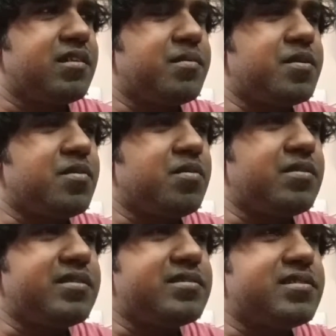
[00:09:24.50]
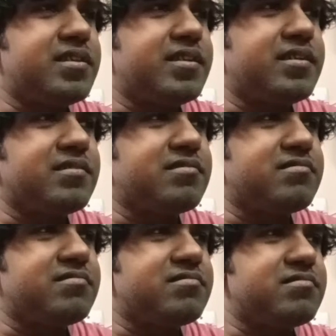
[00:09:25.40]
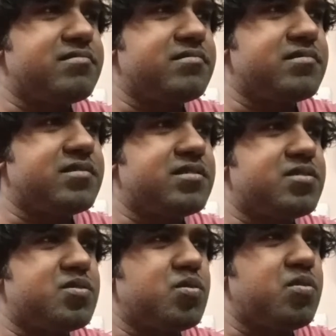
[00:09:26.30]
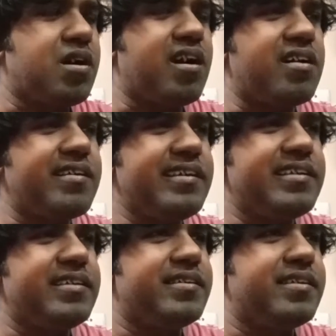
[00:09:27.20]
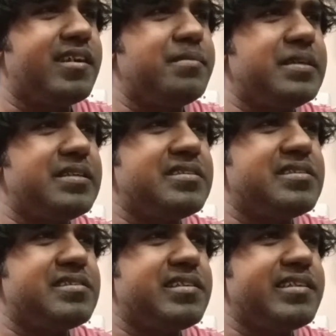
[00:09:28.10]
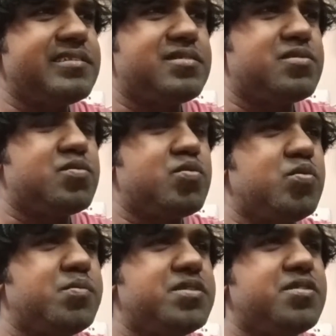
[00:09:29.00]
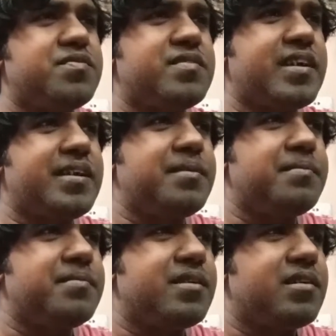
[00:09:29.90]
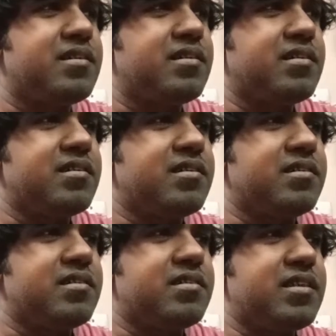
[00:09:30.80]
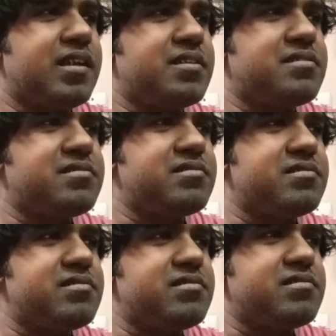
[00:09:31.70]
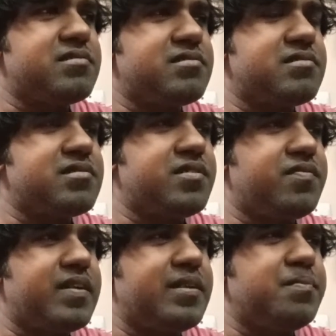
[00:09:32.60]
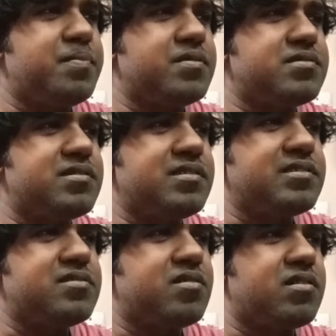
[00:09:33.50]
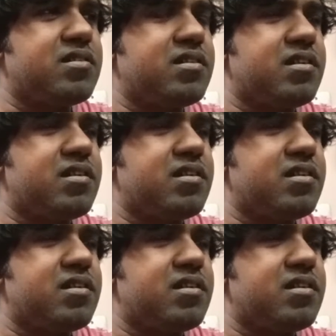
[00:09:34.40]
about all this thing is so hard in India. I mean, it takes so much of time that if any person is not